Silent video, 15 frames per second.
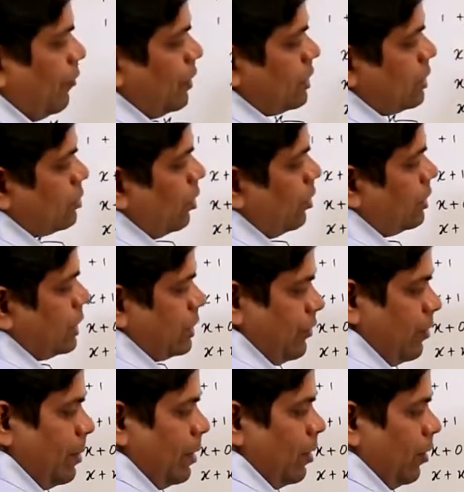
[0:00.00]
if this is on, this
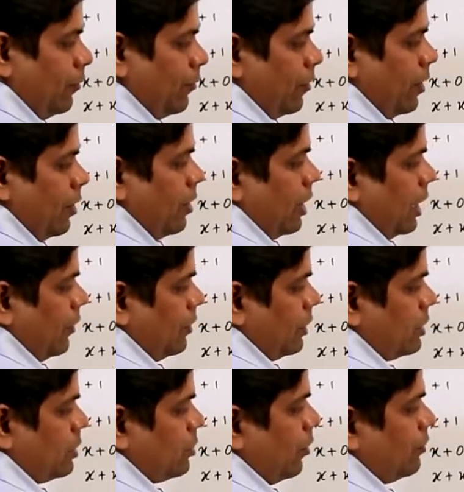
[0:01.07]
will be off. If
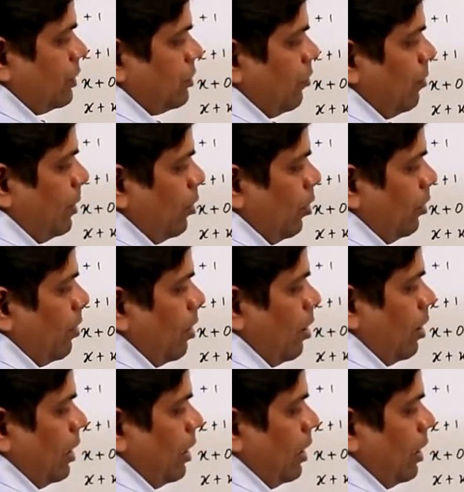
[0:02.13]
this is off, this will be on.